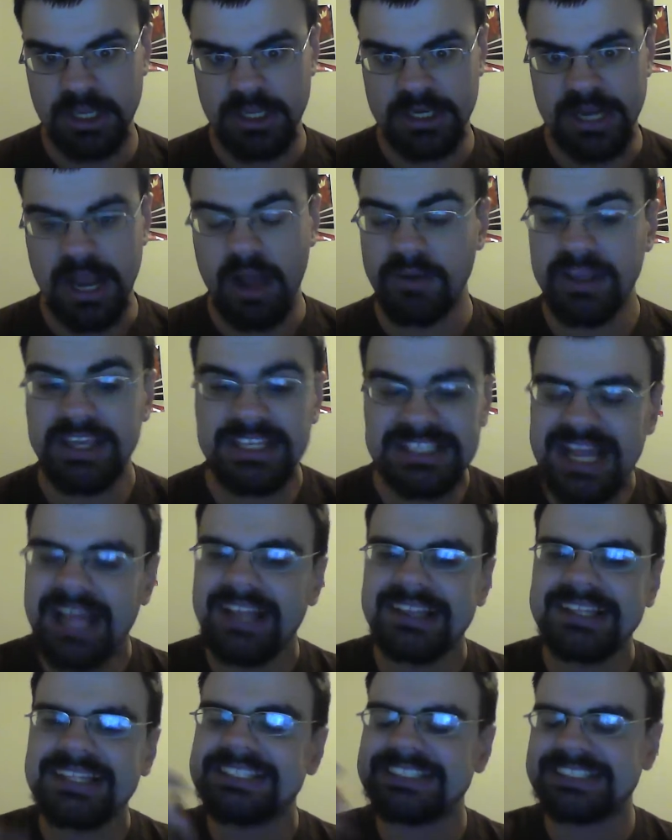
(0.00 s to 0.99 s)
Now, he's
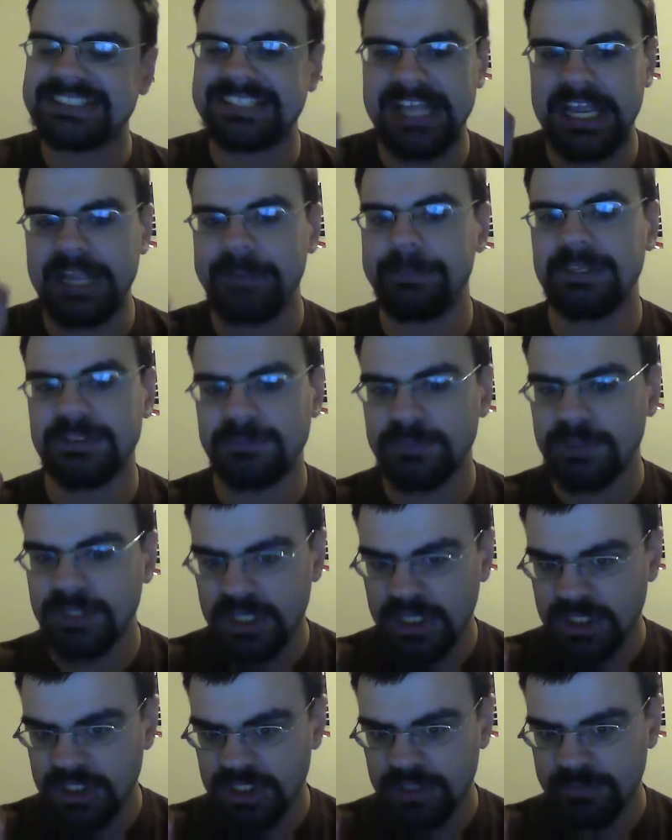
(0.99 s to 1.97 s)
not the same as
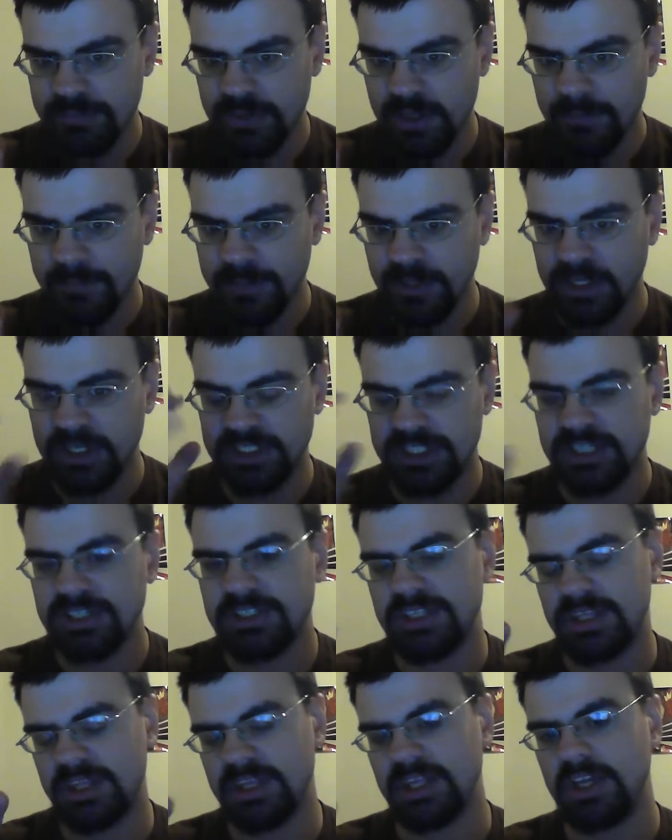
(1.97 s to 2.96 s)
Makishima because
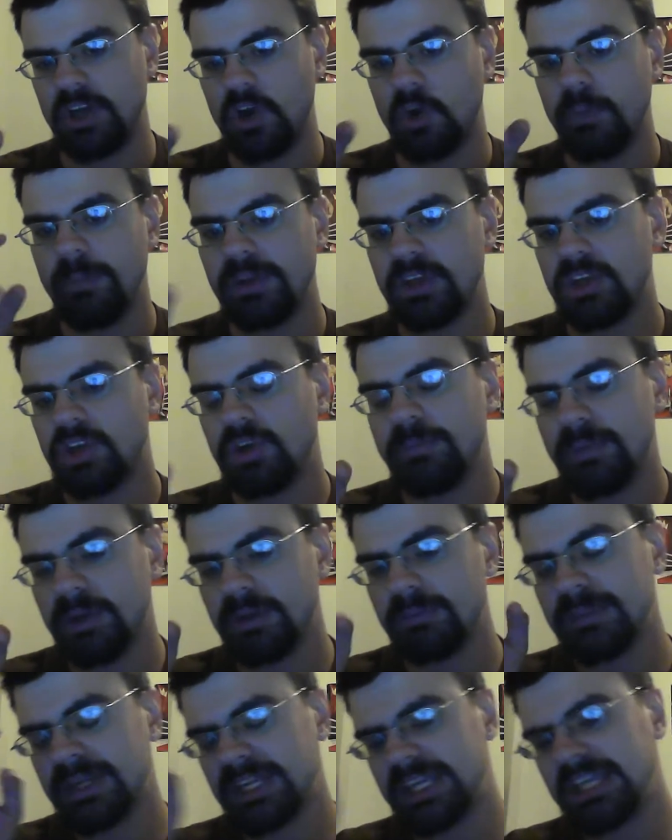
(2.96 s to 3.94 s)
here's the thing
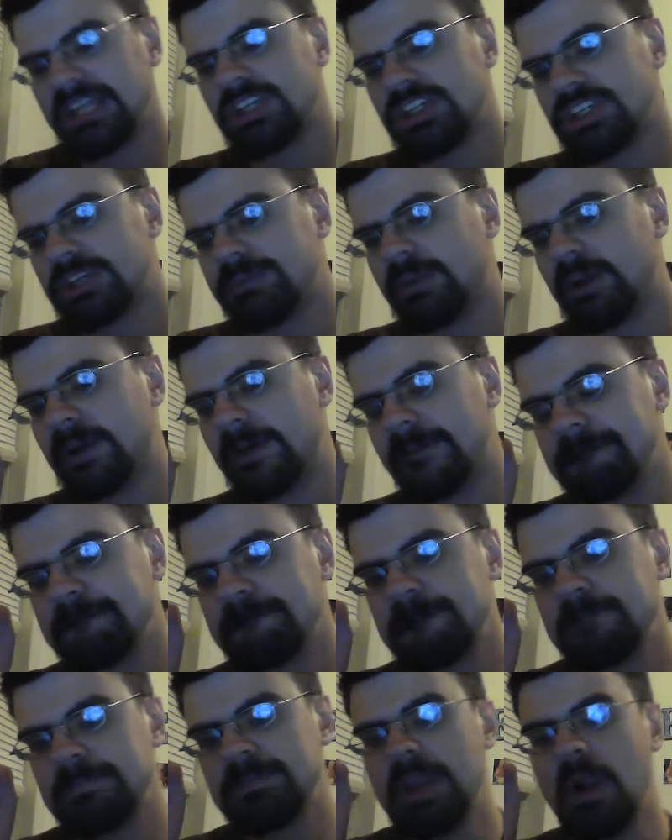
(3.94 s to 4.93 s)
Makishima
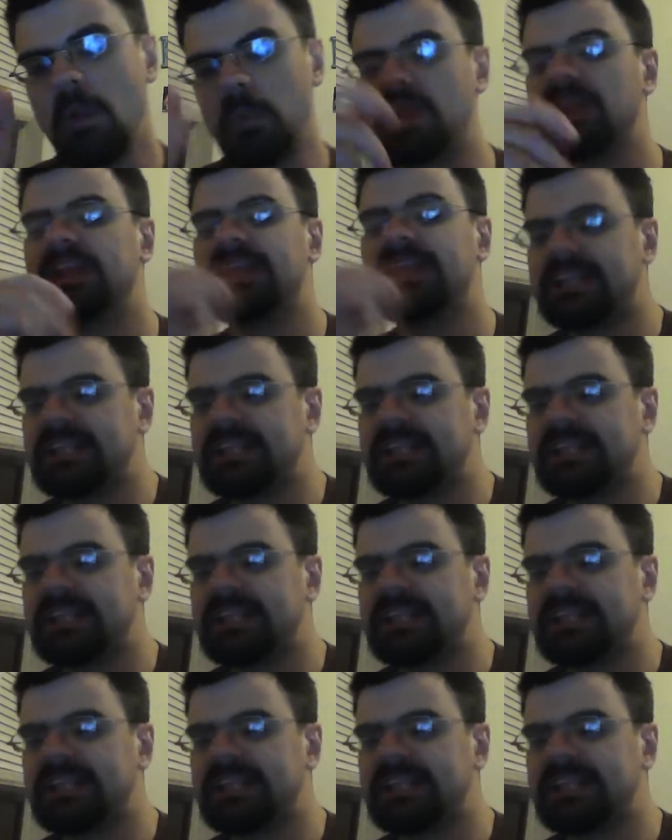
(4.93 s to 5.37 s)
well,